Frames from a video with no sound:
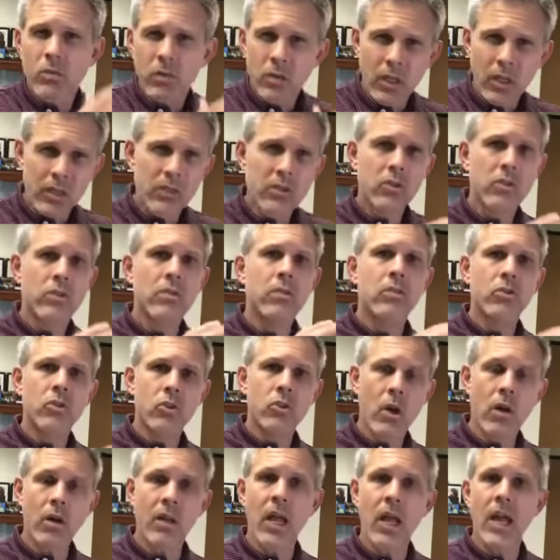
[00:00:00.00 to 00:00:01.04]
Let's
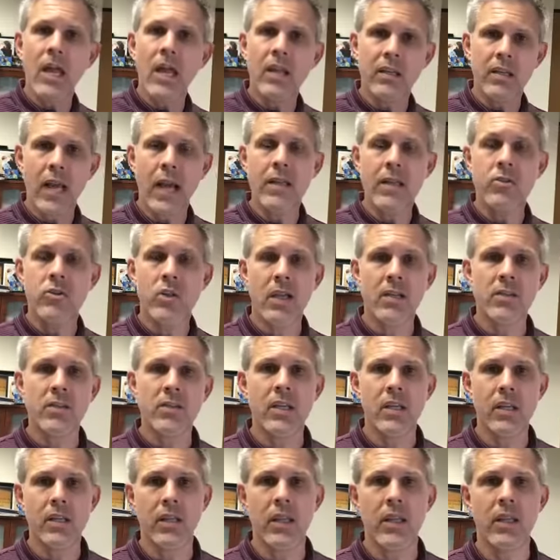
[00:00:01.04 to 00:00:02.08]
start kind of
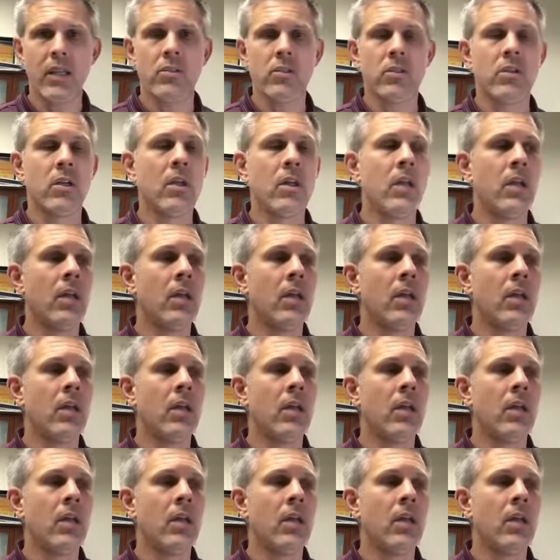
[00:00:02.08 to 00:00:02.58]
digesting this.